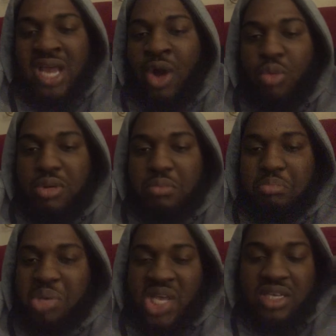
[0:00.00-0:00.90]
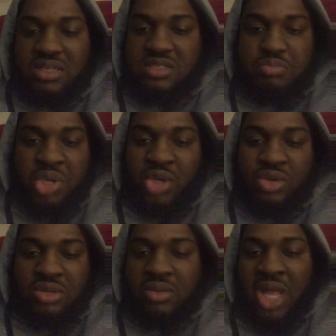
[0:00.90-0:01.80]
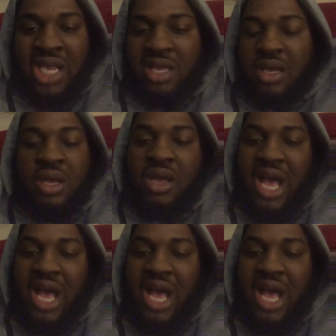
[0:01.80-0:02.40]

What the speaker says: album, Pink Is Better, like,